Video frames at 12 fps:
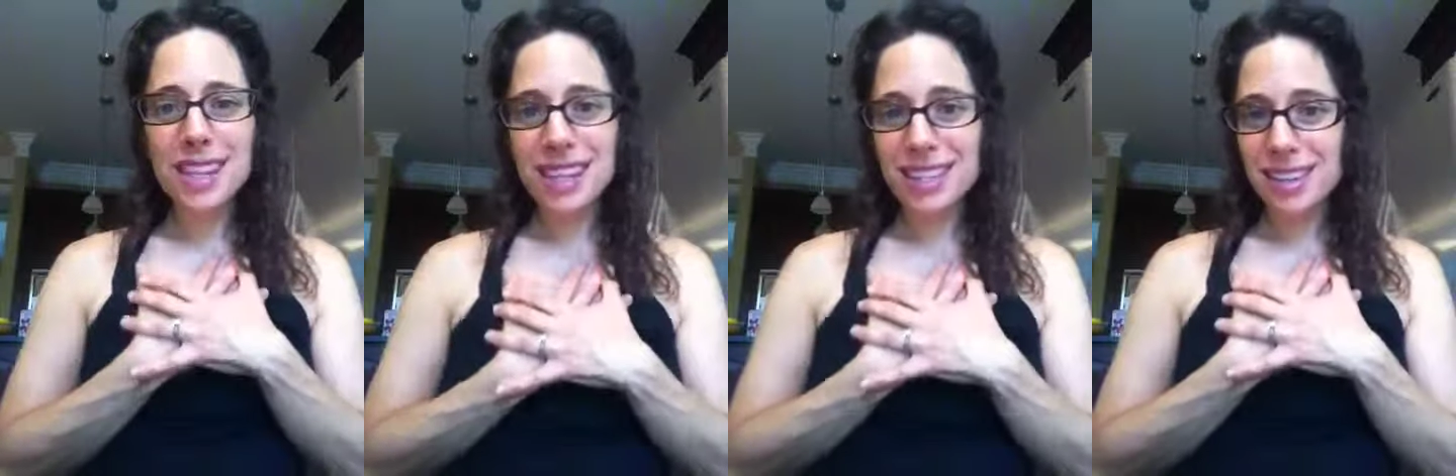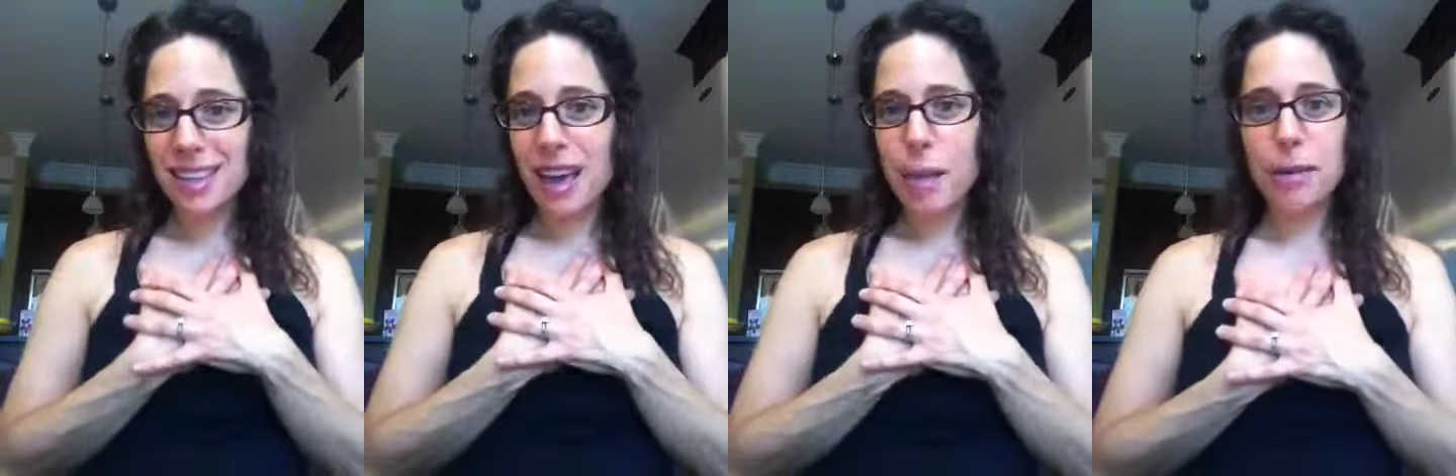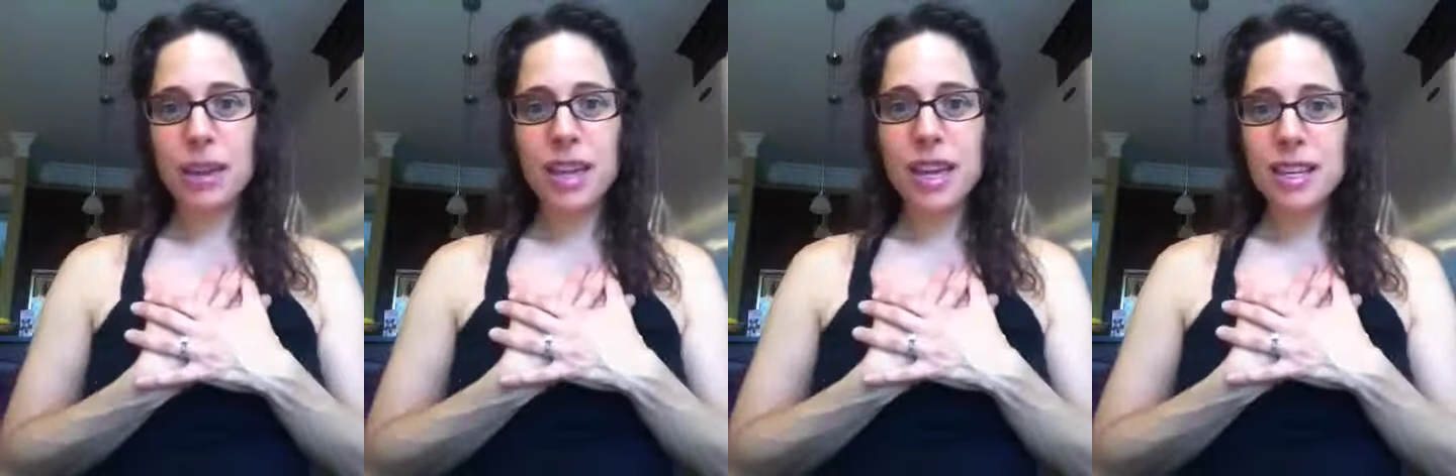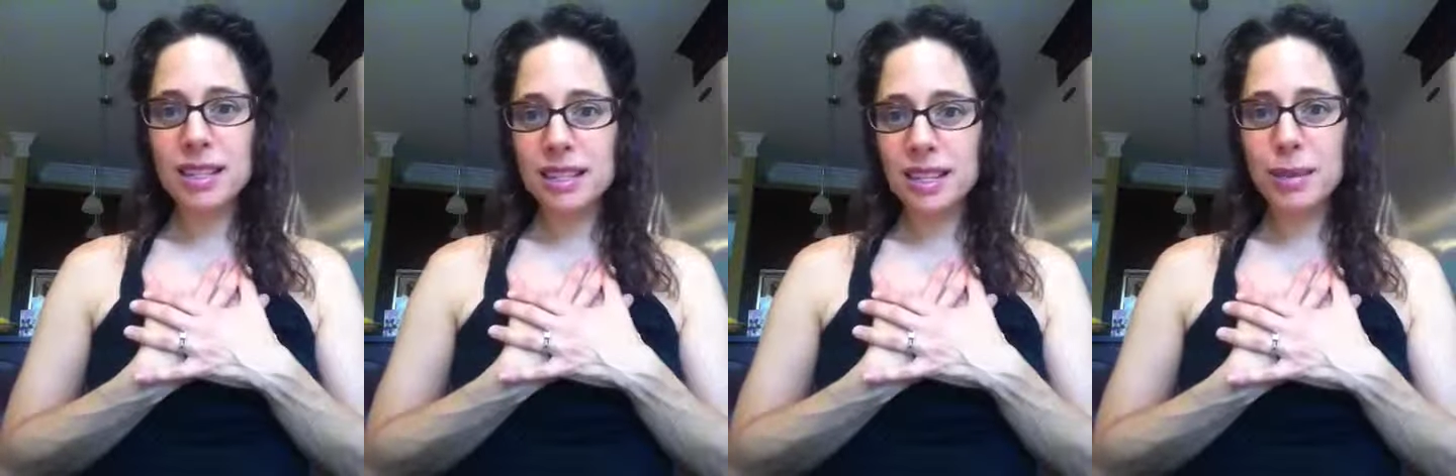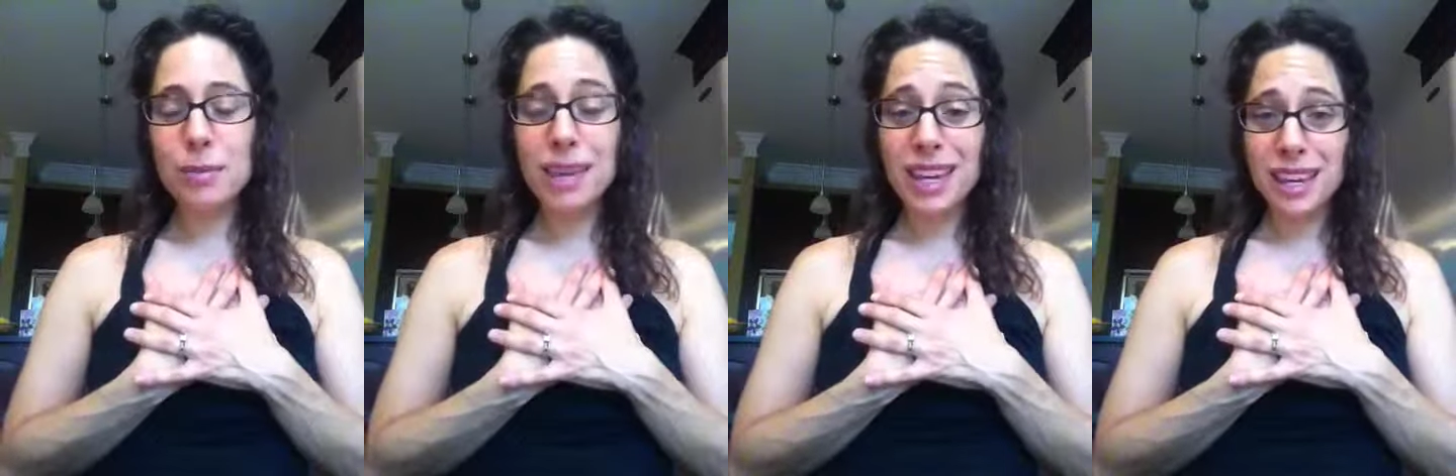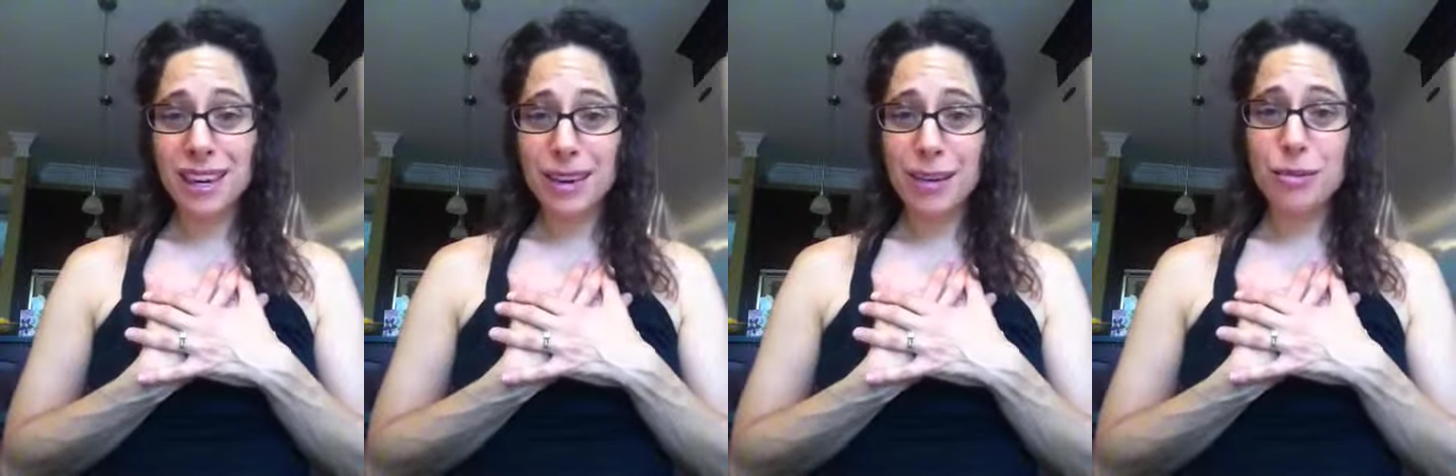into that place in
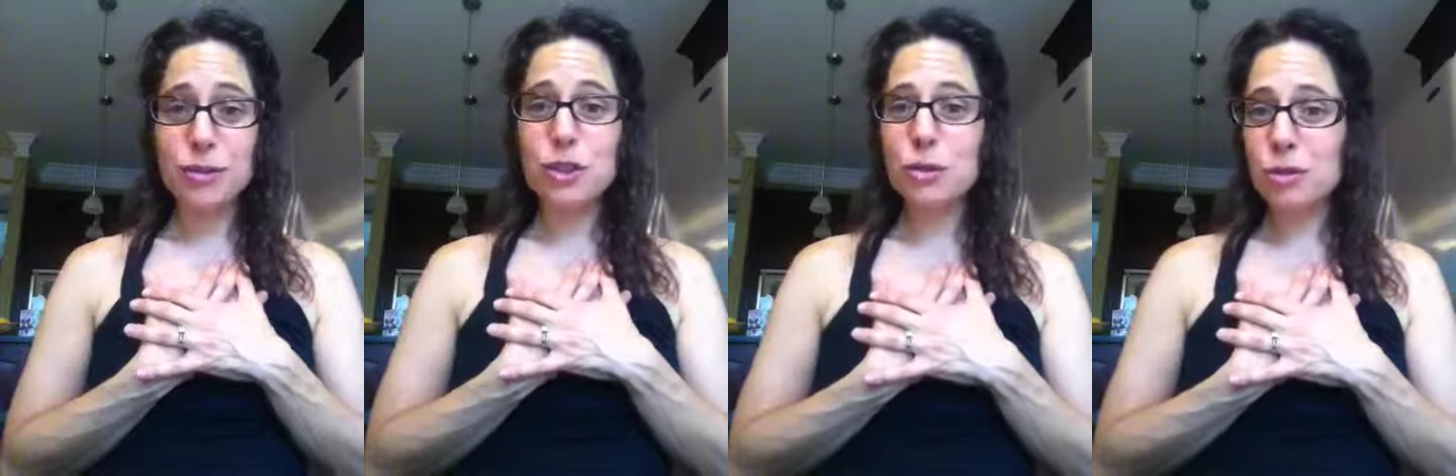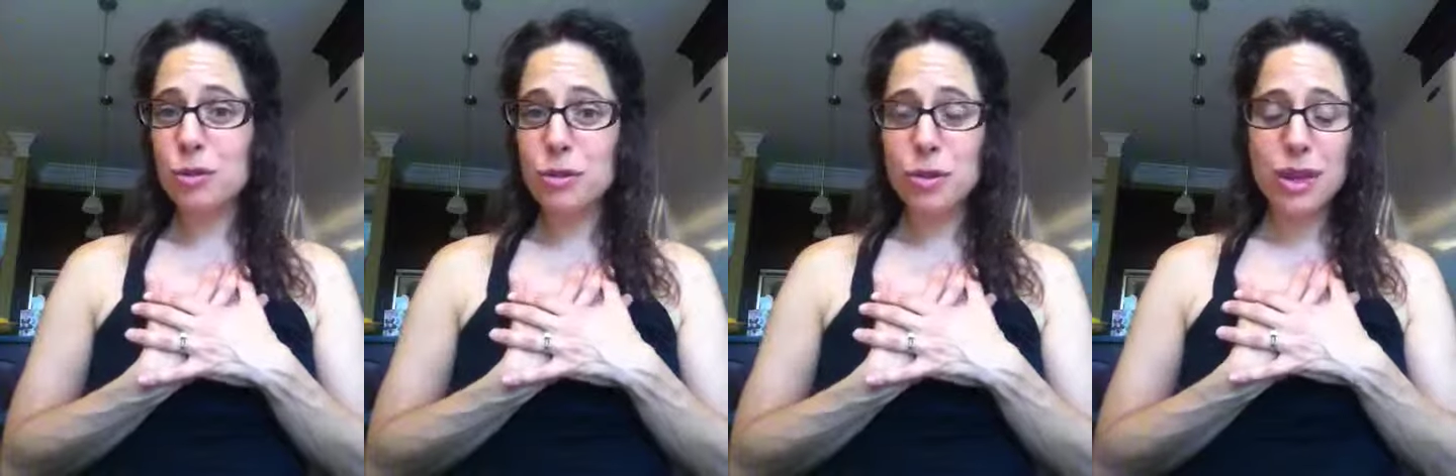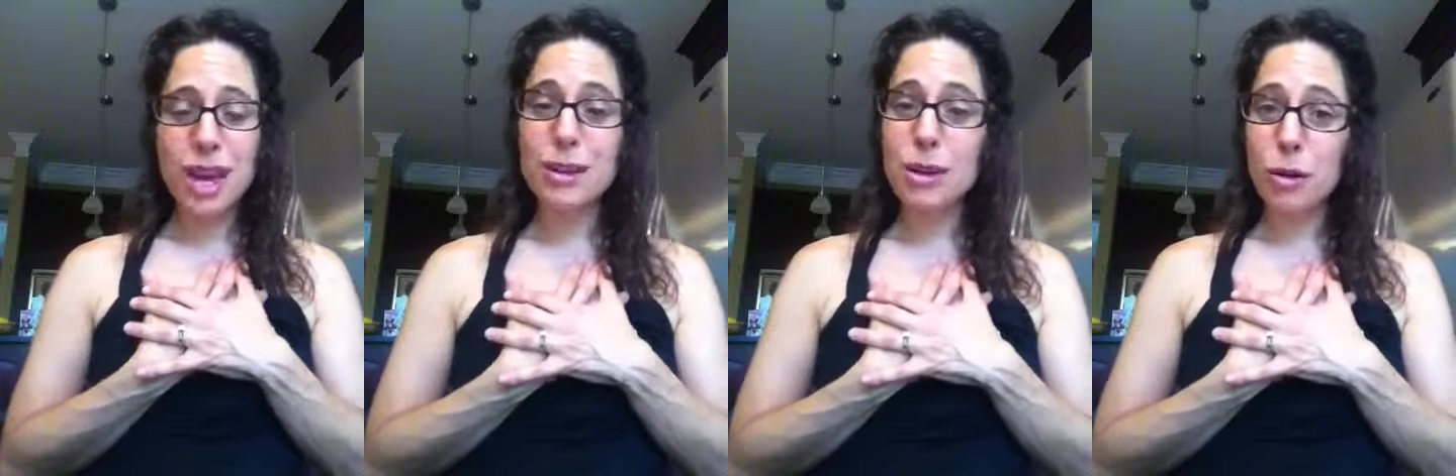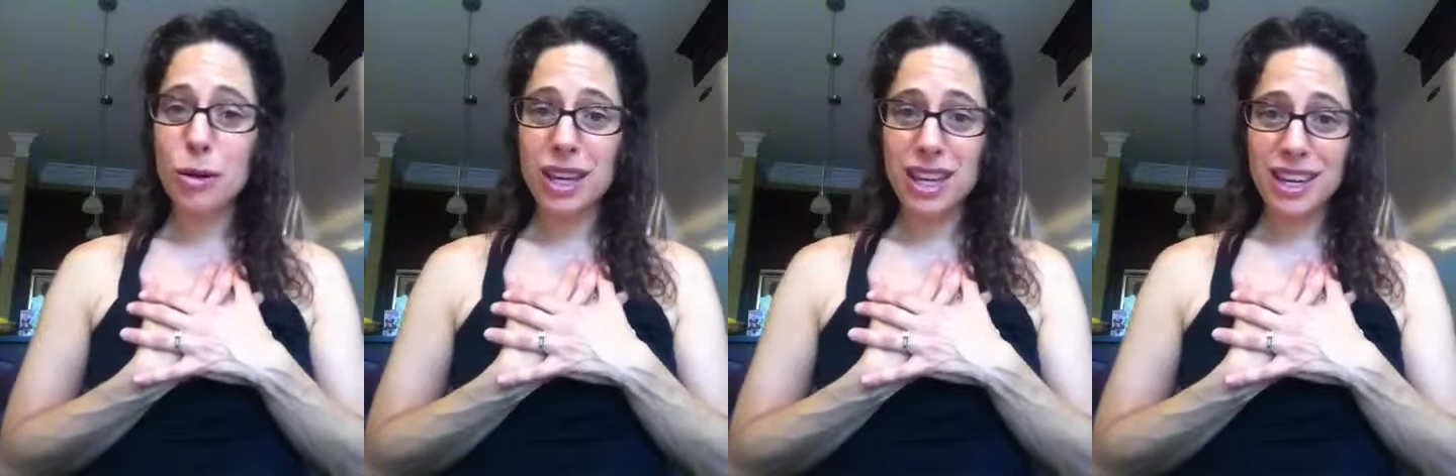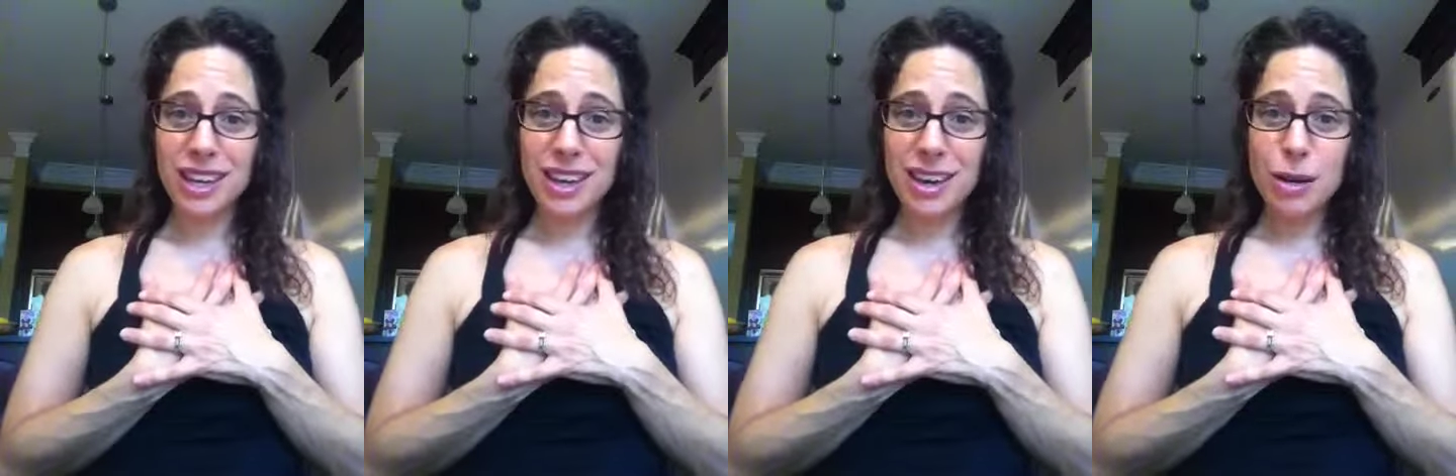me of truth and knowing